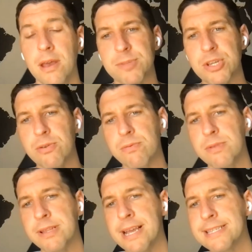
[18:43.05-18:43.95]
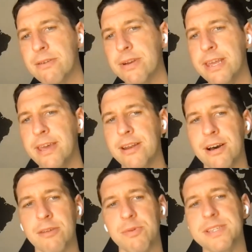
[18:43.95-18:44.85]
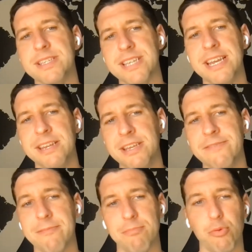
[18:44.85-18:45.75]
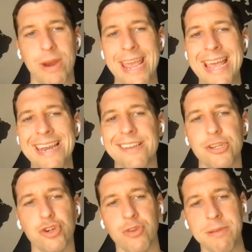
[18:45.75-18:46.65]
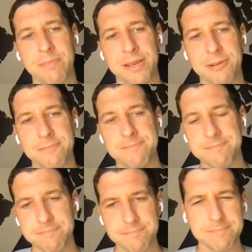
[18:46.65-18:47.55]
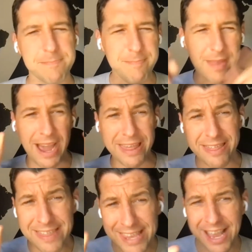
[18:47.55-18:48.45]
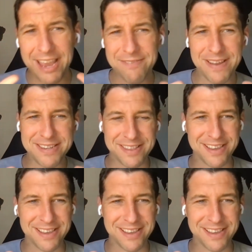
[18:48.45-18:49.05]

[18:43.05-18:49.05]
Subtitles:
So the last thing I wanted to hit on was this idea of a brand treadmill. I think I invented